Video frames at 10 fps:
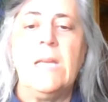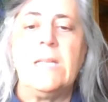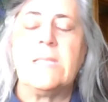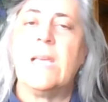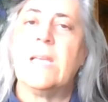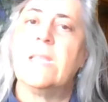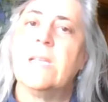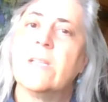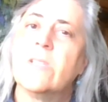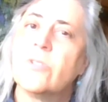is that
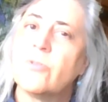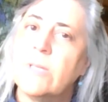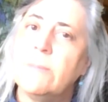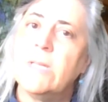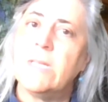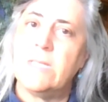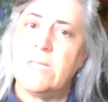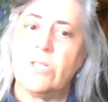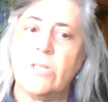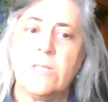the extreme
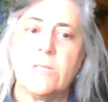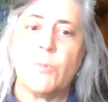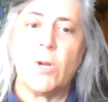conditions